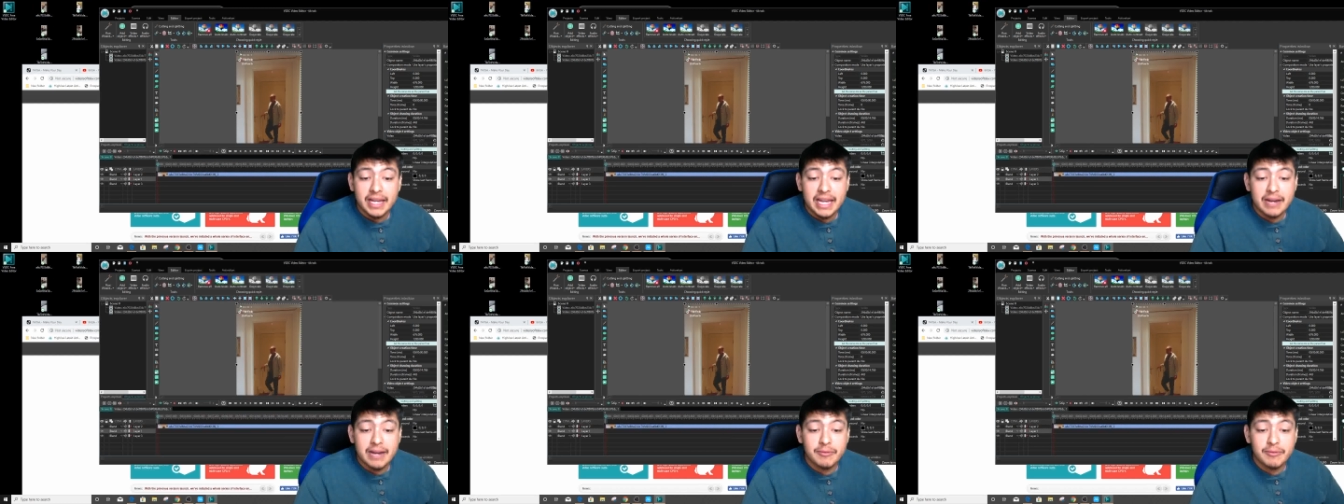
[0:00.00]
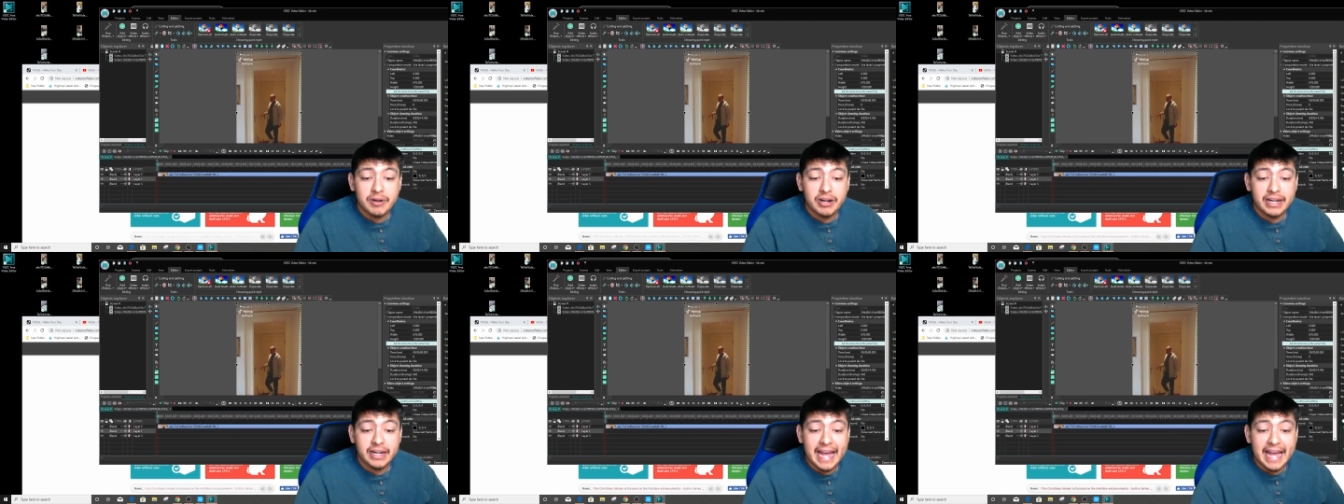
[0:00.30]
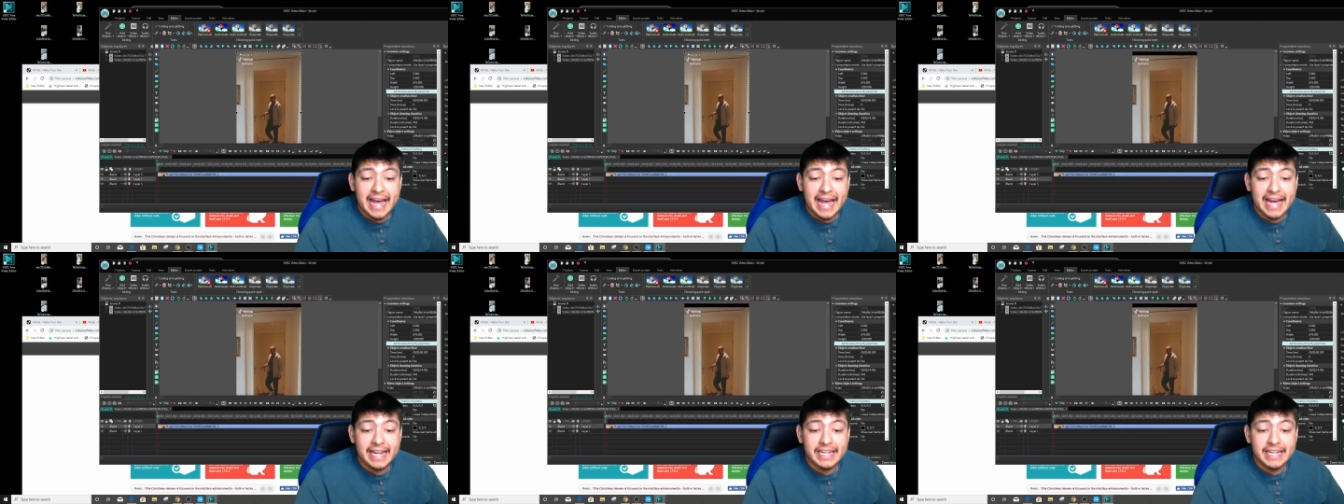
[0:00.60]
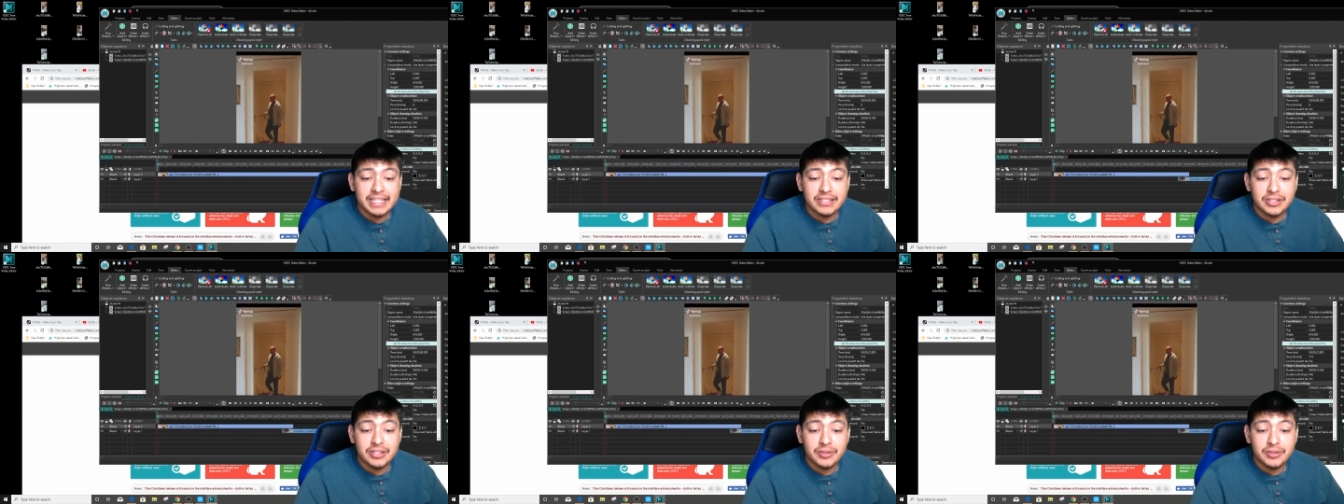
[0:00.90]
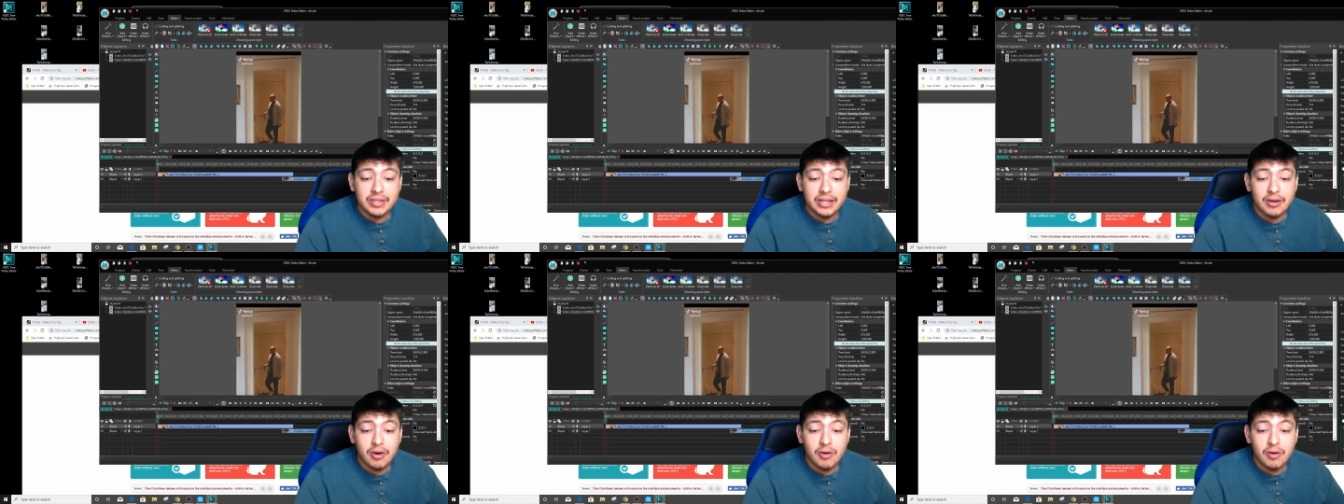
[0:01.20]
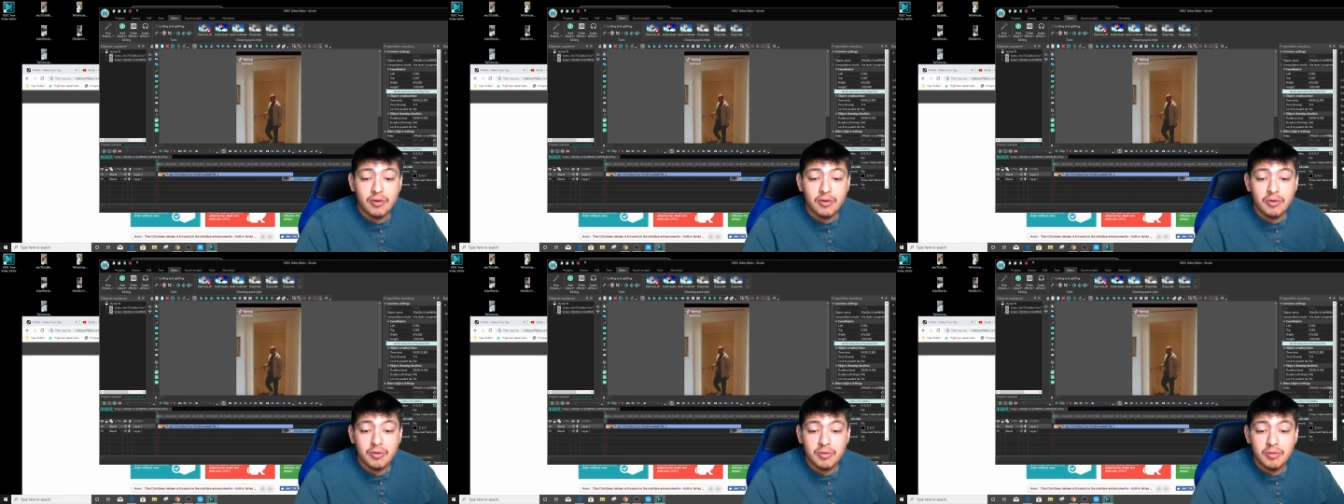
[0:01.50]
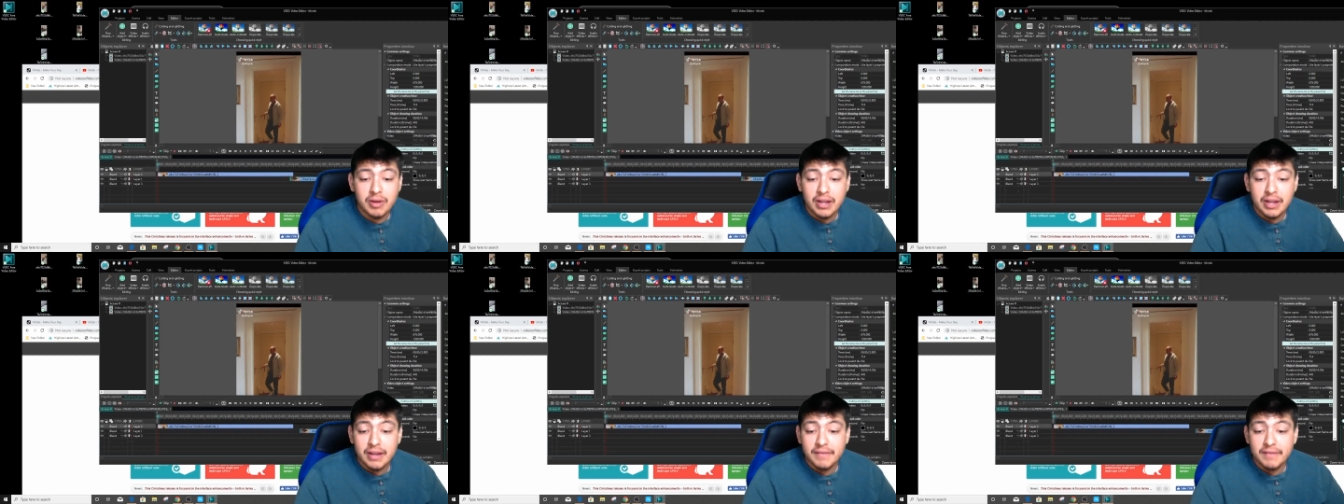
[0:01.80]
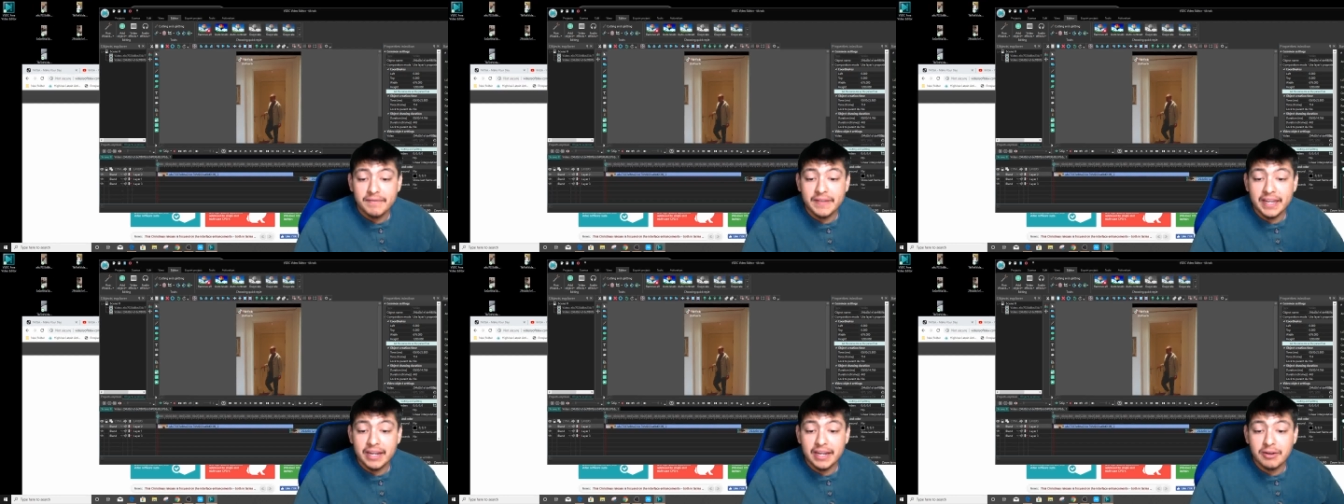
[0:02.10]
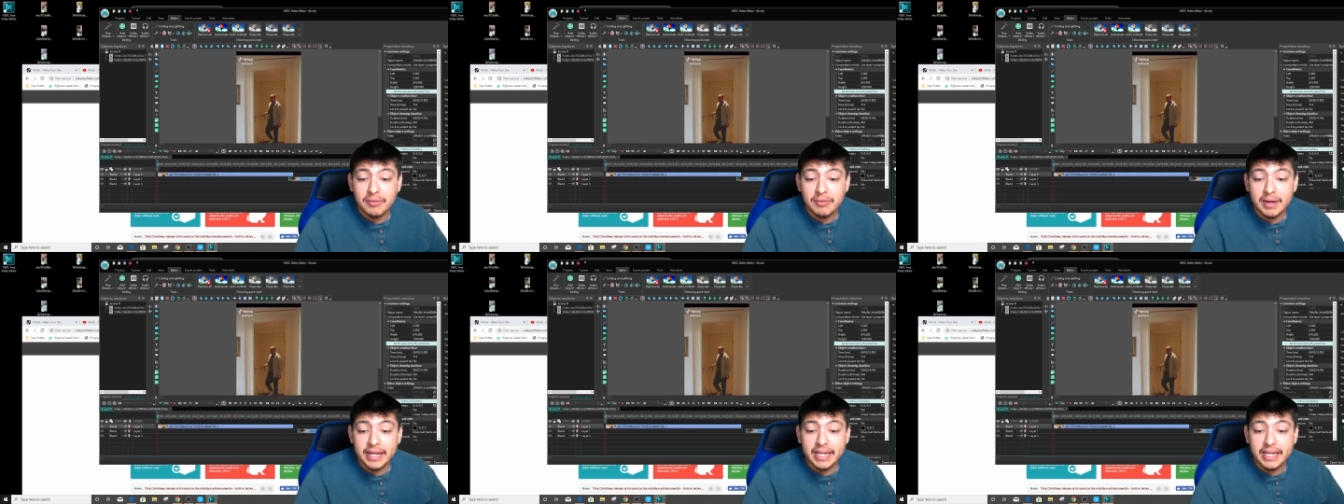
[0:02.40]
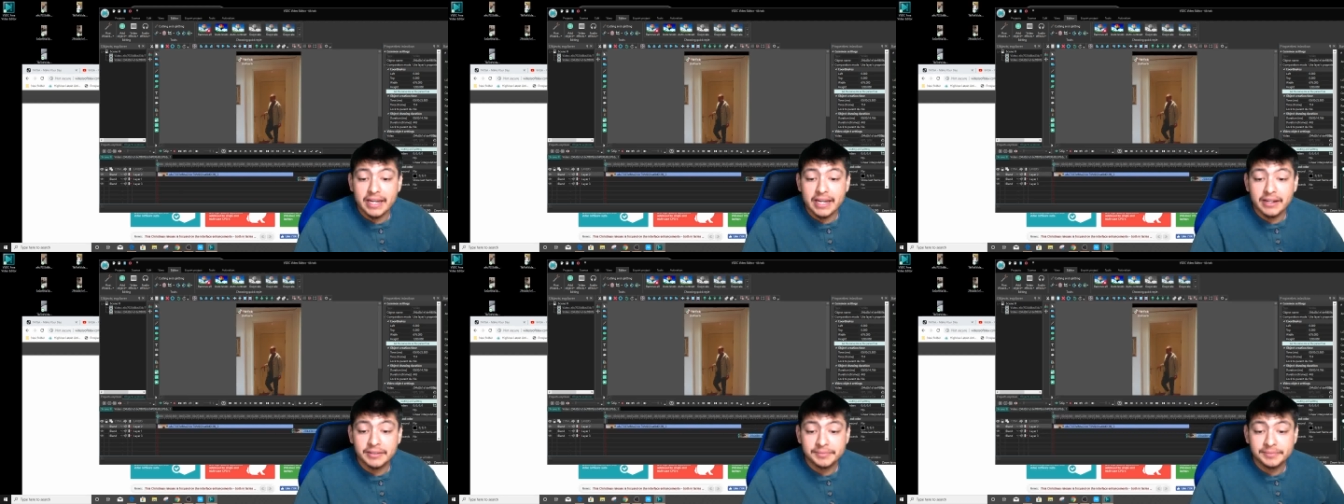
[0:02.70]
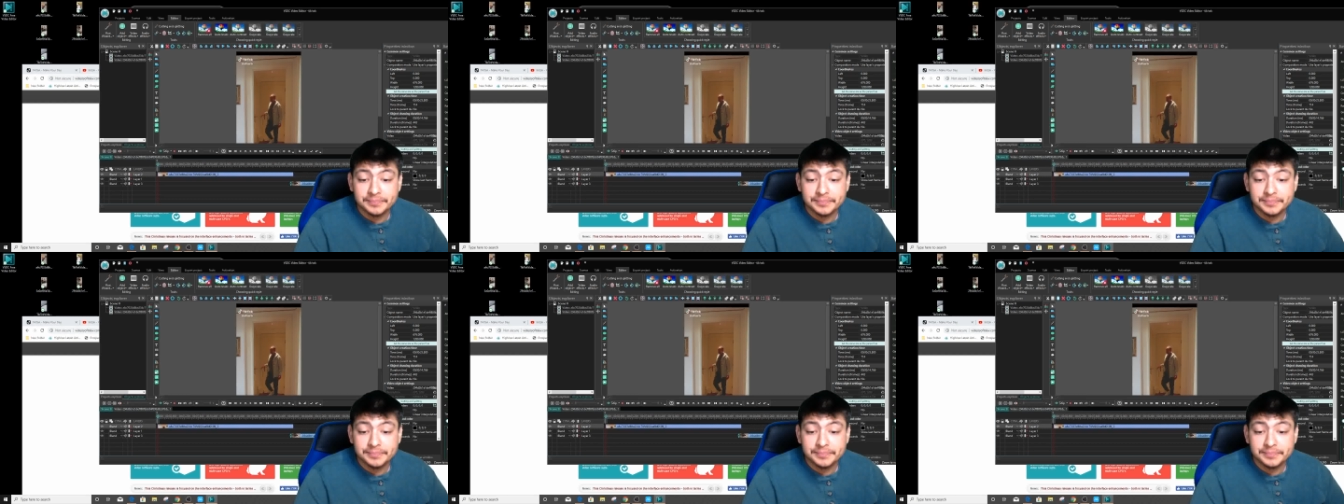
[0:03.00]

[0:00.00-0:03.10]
and we're gonna add it to the whole video right here.